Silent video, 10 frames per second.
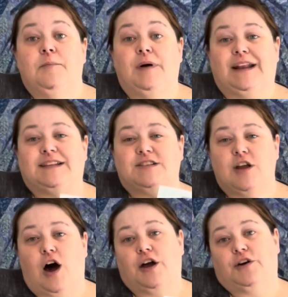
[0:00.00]
But it's
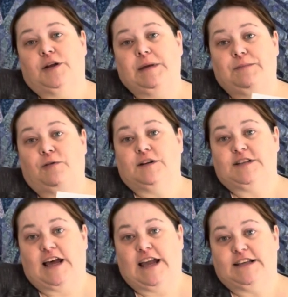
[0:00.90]
not going to be
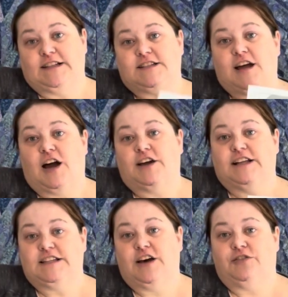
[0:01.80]
precise. It's not going
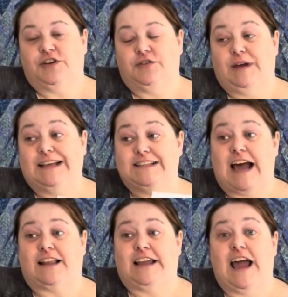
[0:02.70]
to tell you
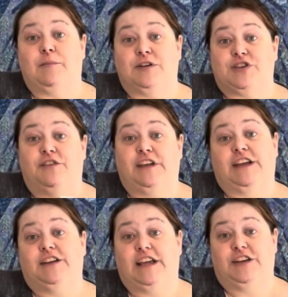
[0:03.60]
exactly how much of
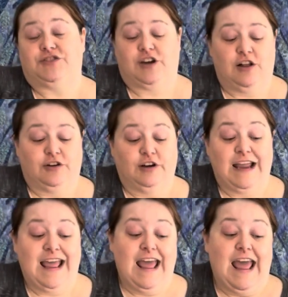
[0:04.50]
each color.
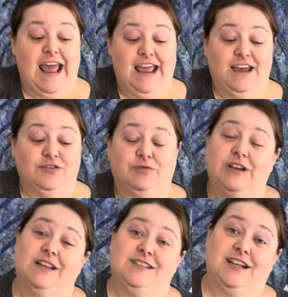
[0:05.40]
And
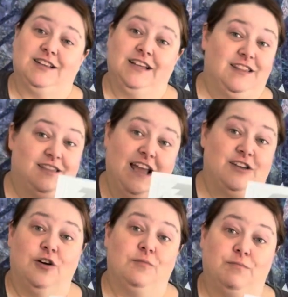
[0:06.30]
realistically, they
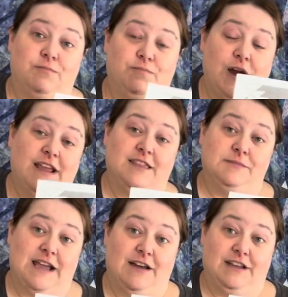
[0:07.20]
don't break them
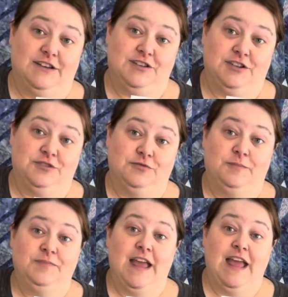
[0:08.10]
down into
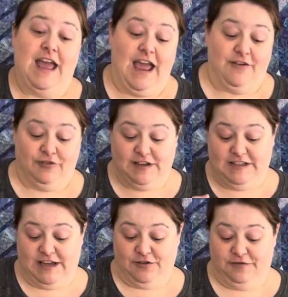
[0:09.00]
every
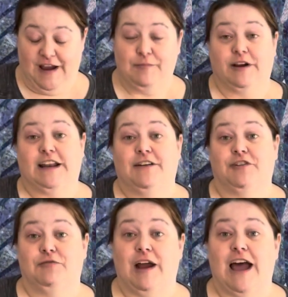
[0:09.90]
single fabric in
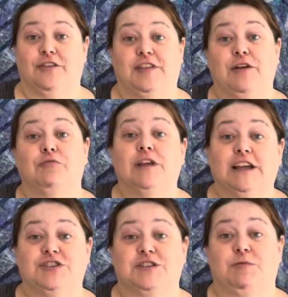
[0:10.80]
every round. They
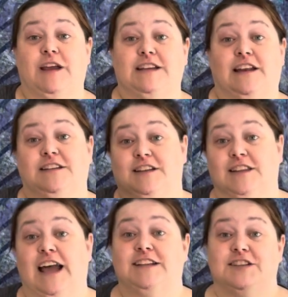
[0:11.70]
really just break it down into
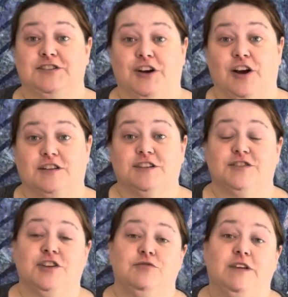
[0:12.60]
lights and darks. And
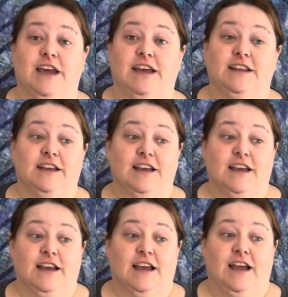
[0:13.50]
so you get
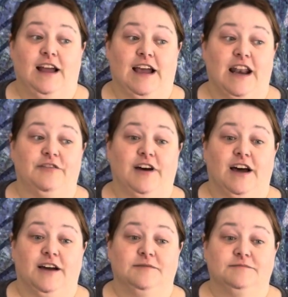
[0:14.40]
kind of
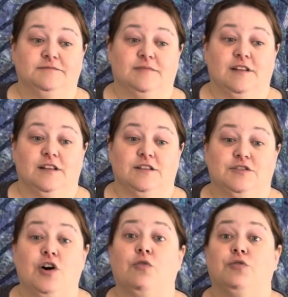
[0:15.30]
a
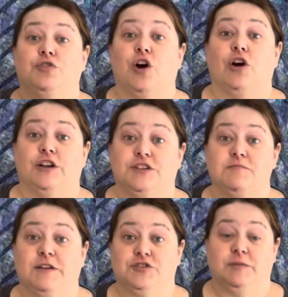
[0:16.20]
total yardage
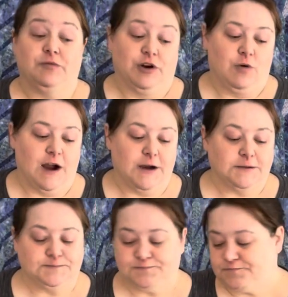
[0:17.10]
measurement
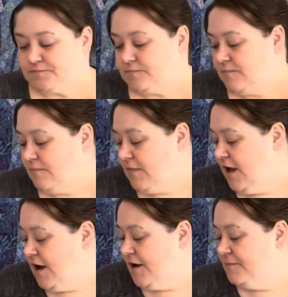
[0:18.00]
required.
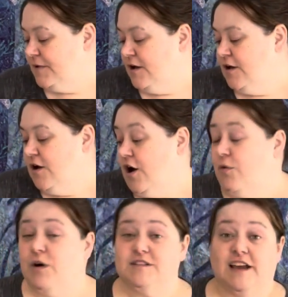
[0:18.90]
On
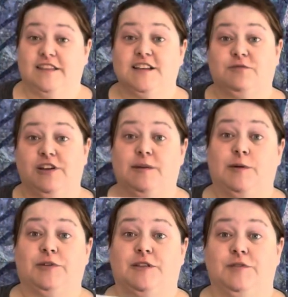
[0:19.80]
ones like these where you come
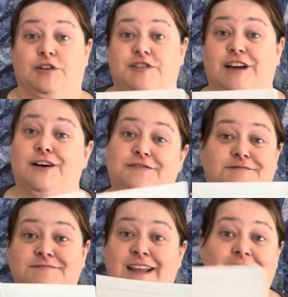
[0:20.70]
up with them yourself,
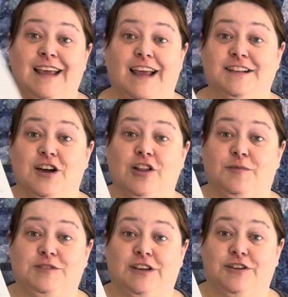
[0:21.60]
it's all
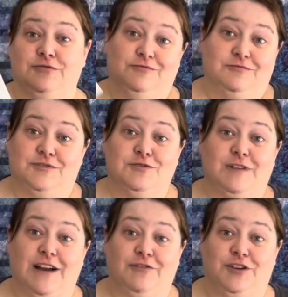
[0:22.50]
up to you. Do
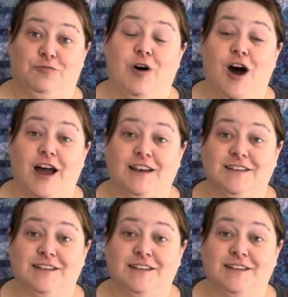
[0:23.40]
whatever you want.